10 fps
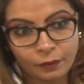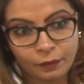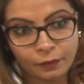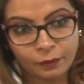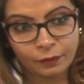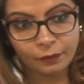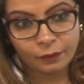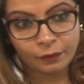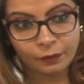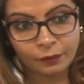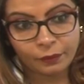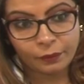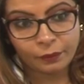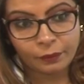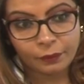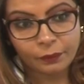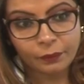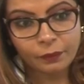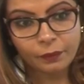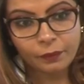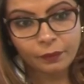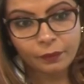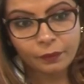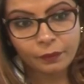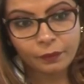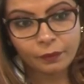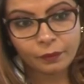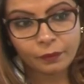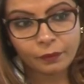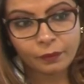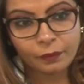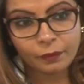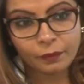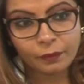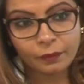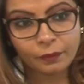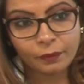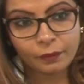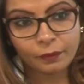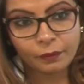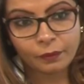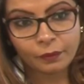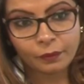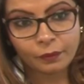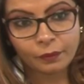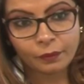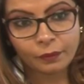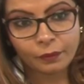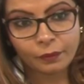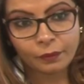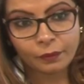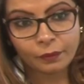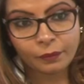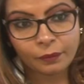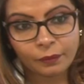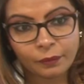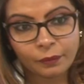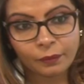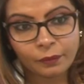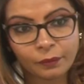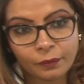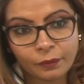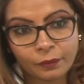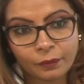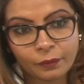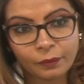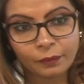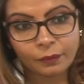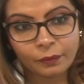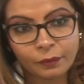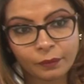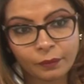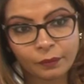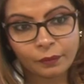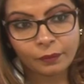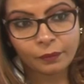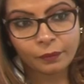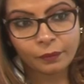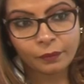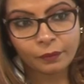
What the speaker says: [no speech]